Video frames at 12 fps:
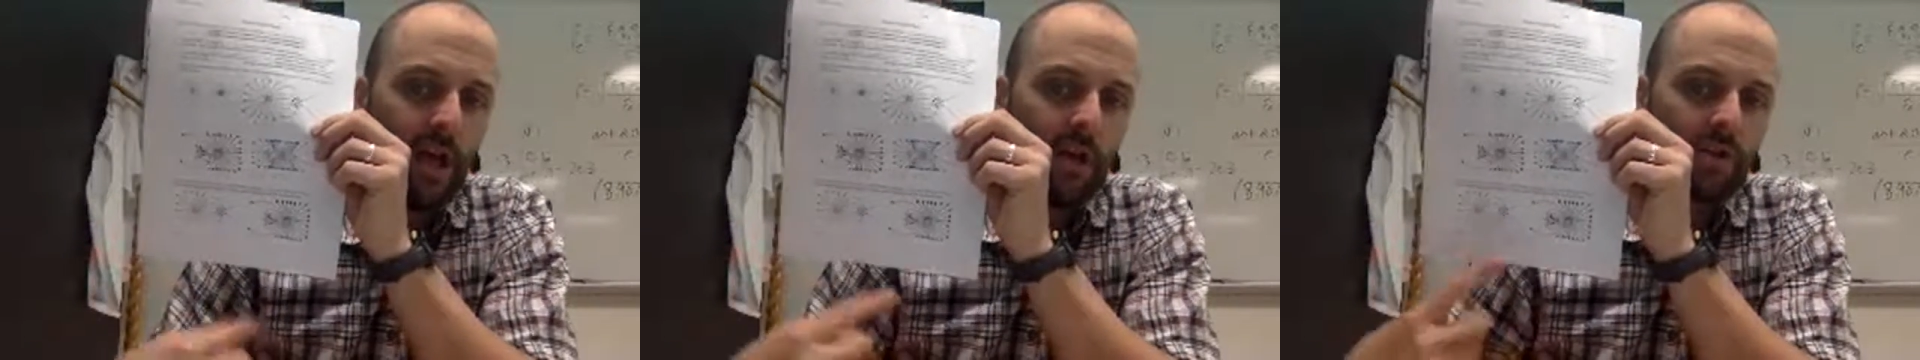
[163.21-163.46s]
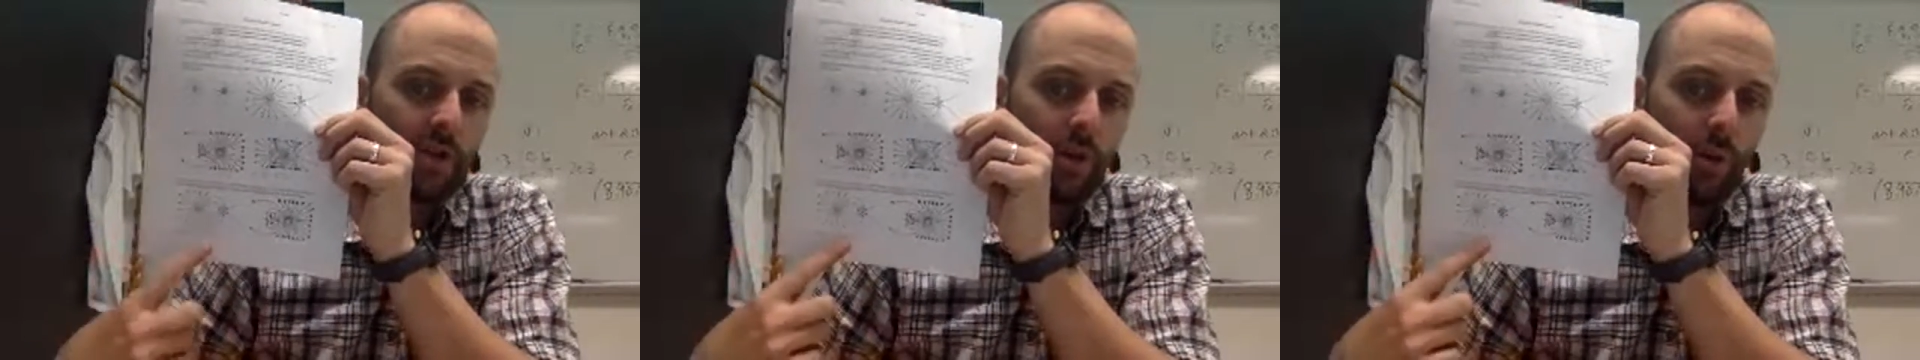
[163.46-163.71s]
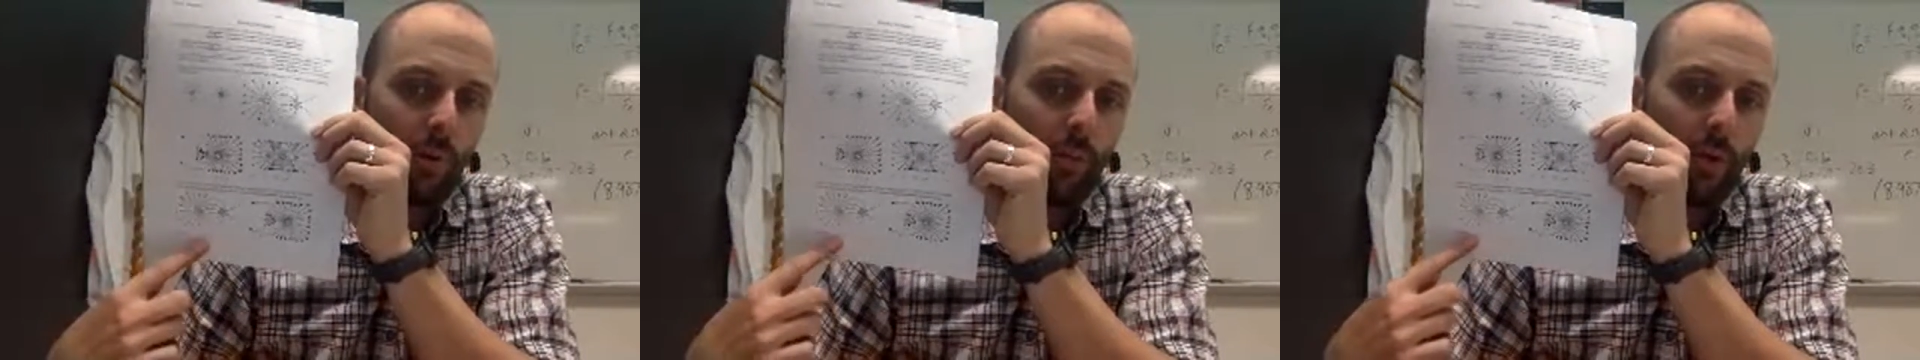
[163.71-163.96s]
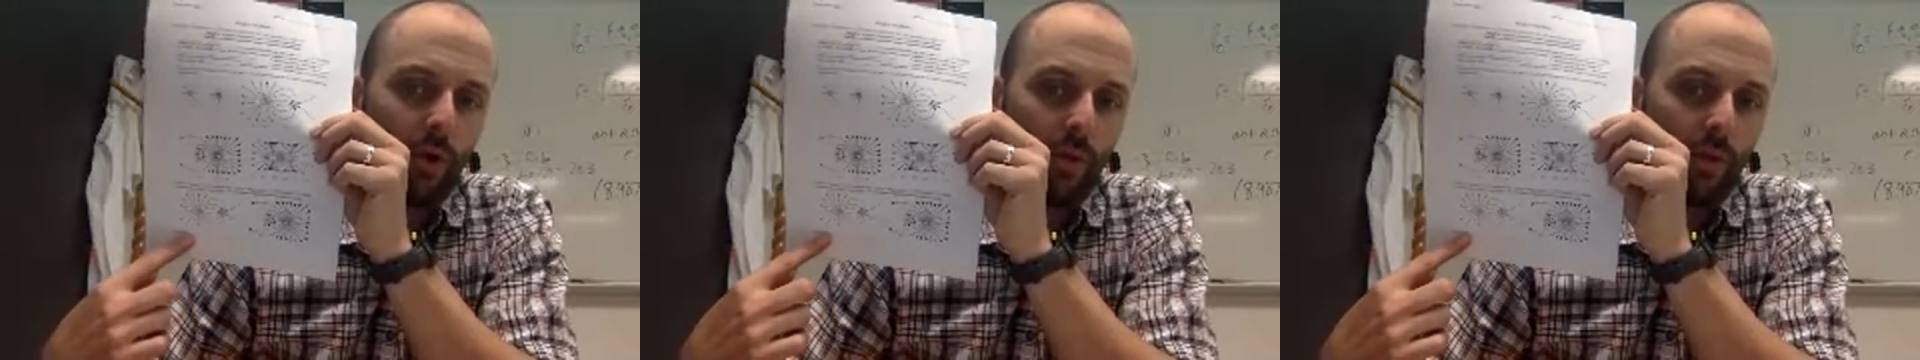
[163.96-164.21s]
So you would
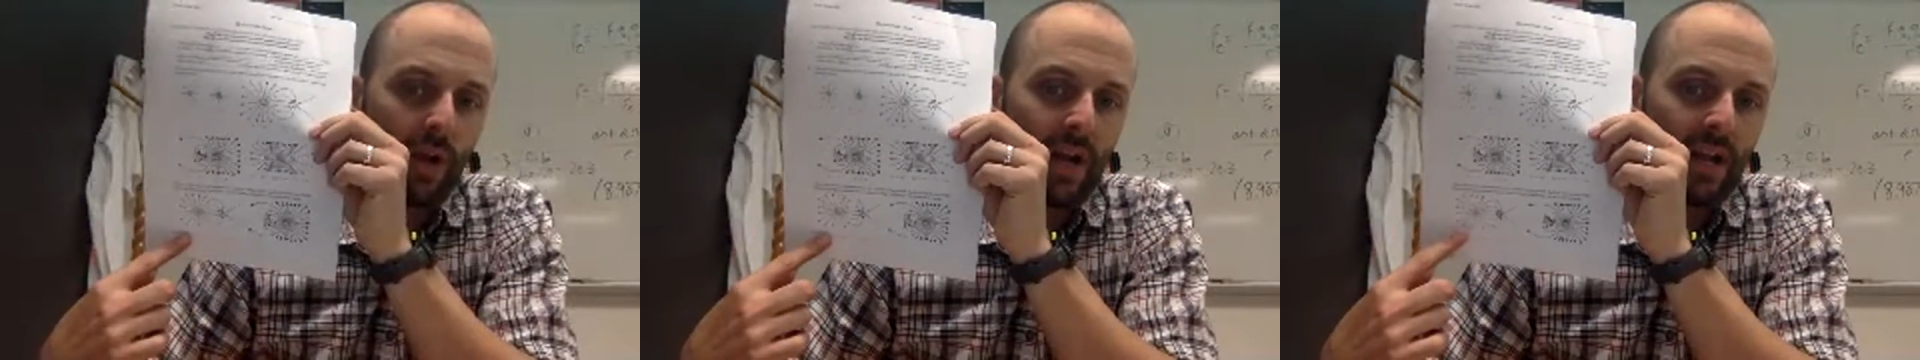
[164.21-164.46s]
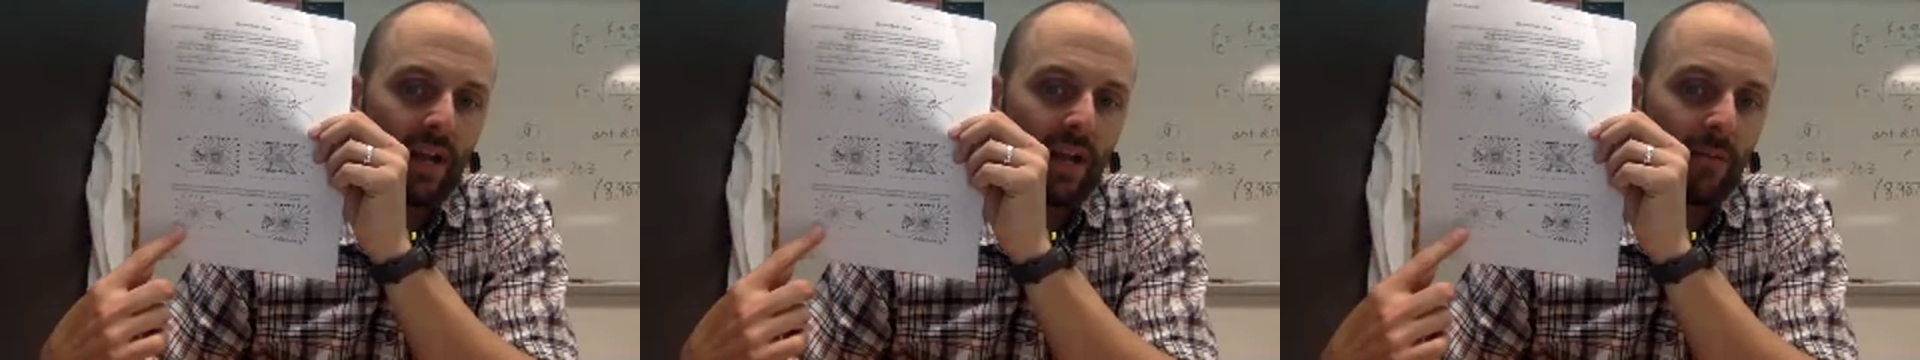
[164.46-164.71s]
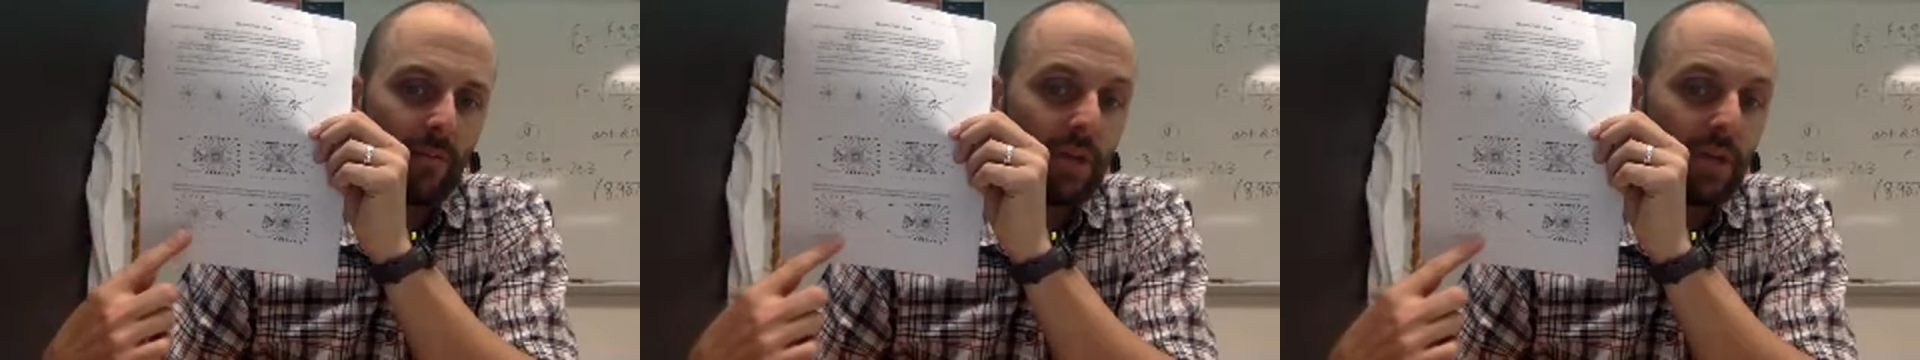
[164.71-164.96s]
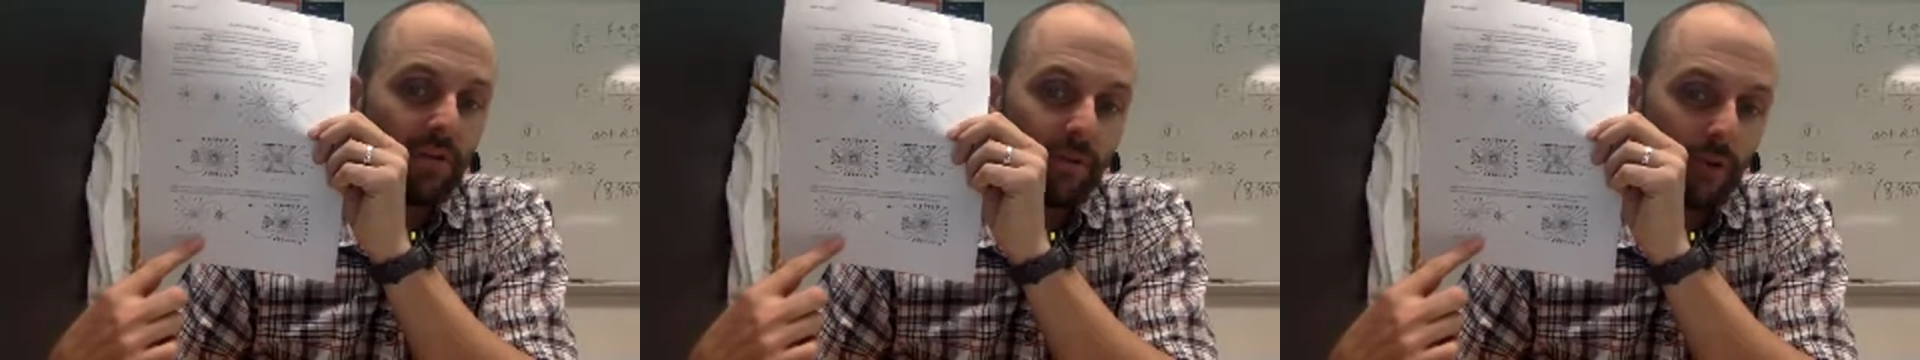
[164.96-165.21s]
put ranking
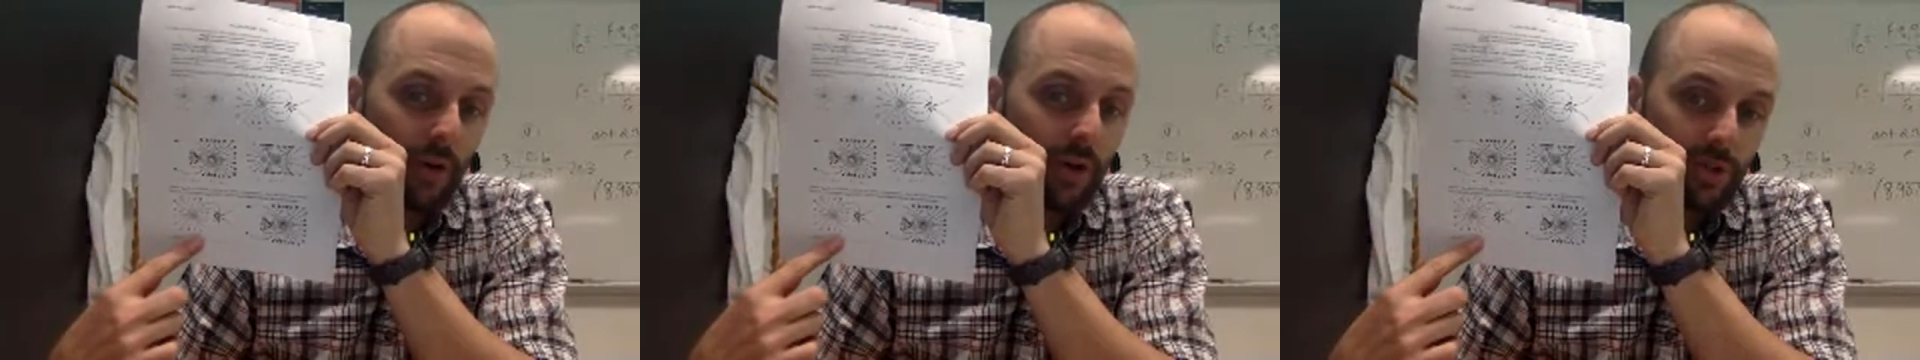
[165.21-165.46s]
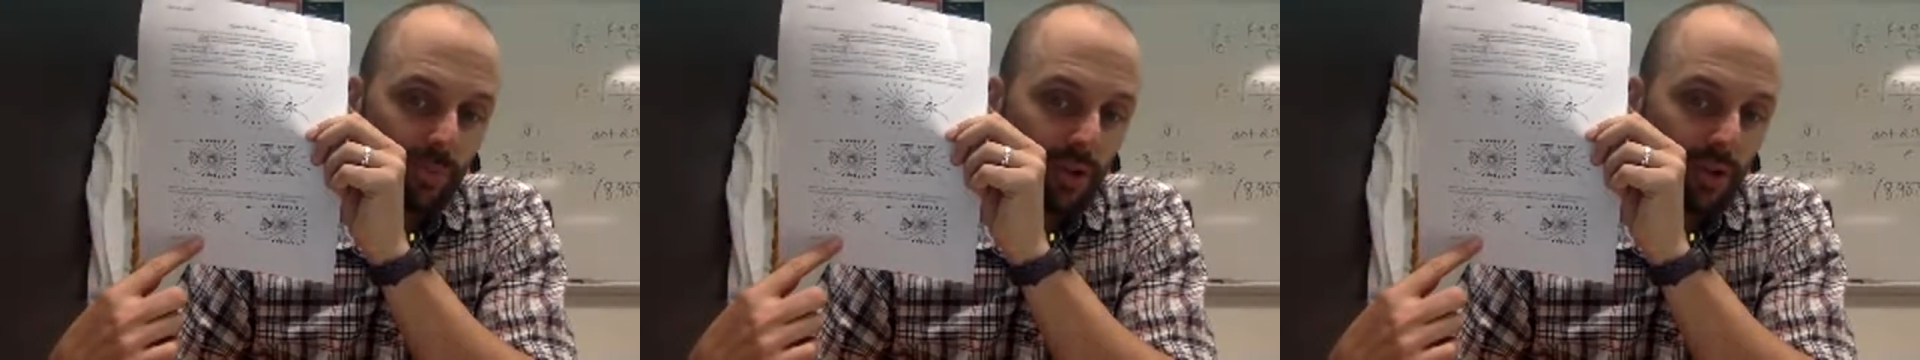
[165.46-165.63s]
B first